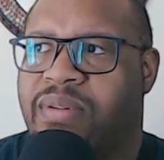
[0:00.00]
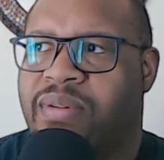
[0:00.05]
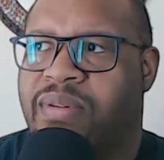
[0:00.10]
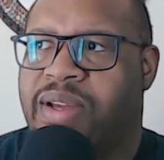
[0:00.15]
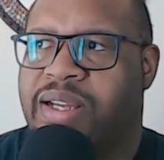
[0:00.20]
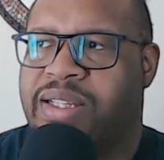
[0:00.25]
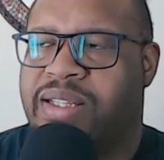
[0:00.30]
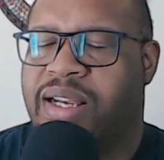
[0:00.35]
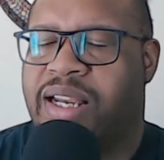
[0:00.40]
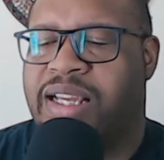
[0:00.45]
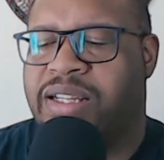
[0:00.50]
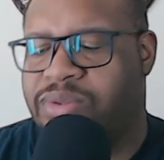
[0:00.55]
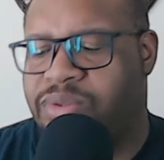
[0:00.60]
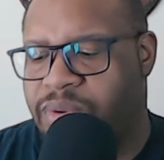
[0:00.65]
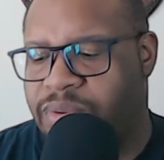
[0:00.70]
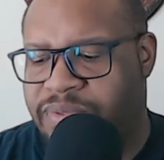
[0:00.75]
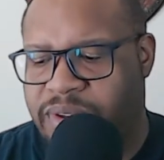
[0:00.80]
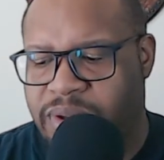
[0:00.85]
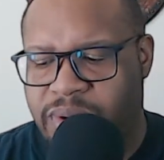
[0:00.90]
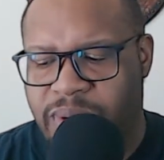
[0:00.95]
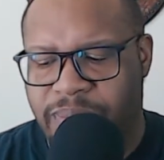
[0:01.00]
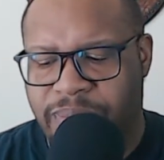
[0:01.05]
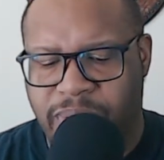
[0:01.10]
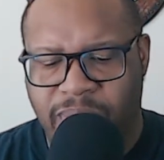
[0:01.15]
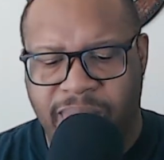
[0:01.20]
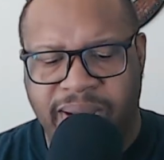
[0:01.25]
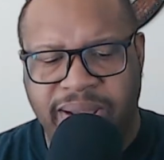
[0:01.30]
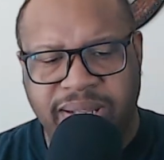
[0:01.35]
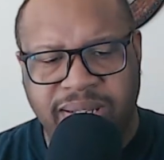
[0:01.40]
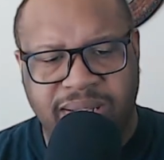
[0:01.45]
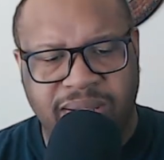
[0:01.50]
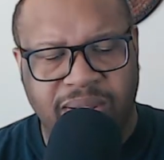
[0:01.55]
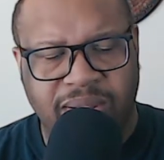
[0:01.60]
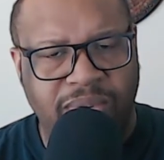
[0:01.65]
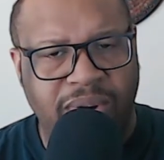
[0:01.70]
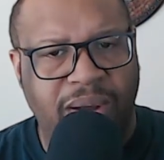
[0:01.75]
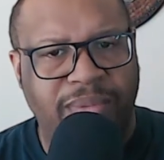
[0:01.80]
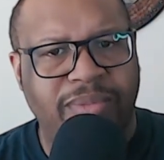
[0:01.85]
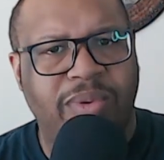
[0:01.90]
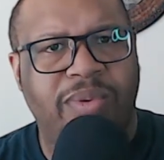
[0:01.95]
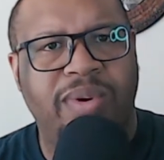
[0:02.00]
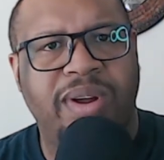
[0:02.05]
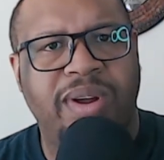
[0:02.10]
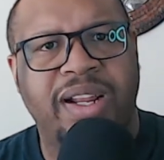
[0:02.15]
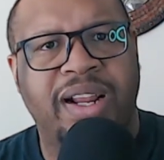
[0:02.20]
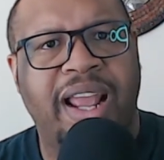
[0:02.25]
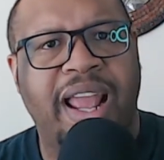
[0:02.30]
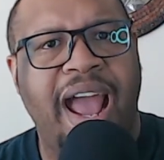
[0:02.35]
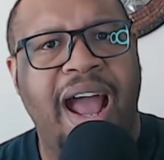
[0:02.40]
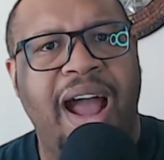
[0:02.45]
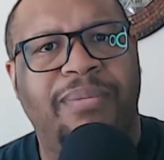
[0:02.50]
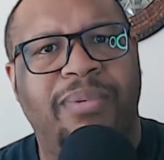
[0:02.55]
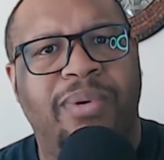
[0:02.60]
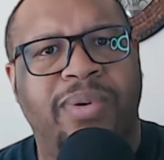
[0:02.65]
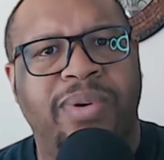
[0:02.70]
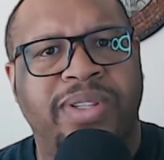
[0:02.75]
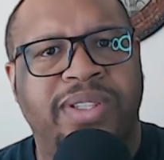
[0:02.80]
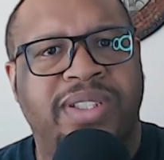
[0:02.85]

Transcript: let's review the points. So number one, the Cowboys